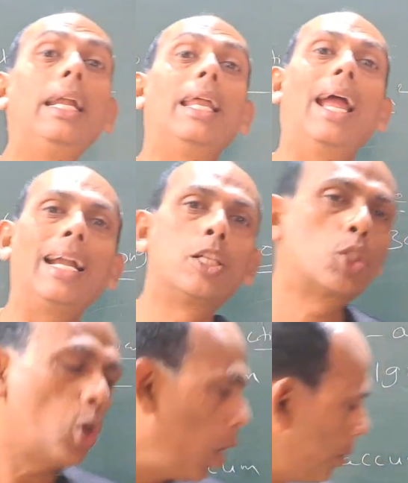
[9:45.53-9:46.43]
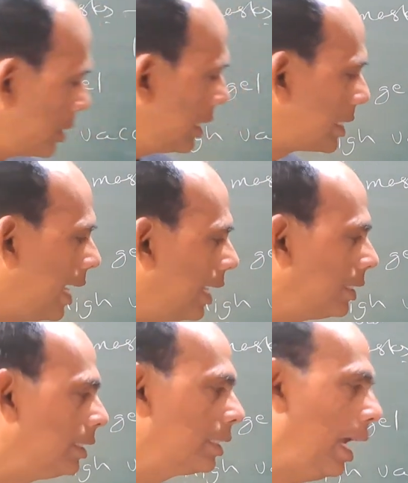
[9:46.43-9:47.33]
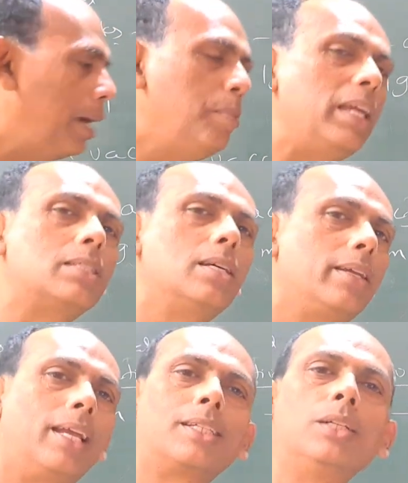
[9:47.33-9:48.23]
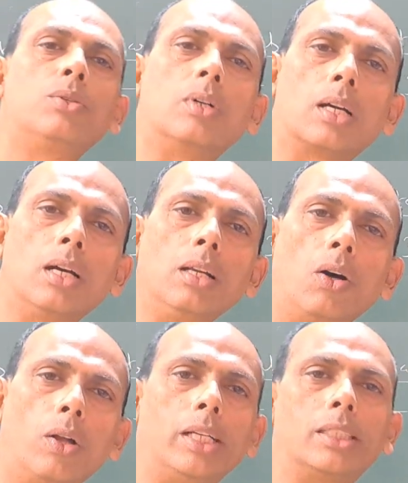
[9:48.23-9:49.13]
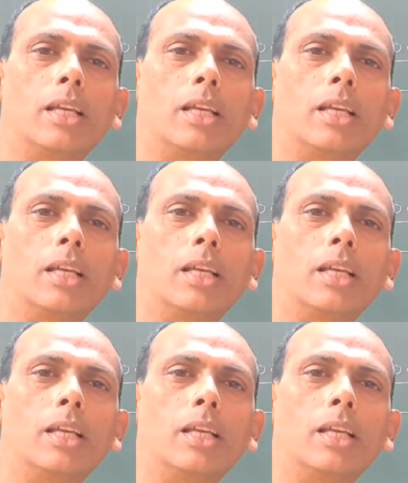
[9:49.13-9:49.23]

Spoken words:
it absorbs these gases and makes the reaction to occur on its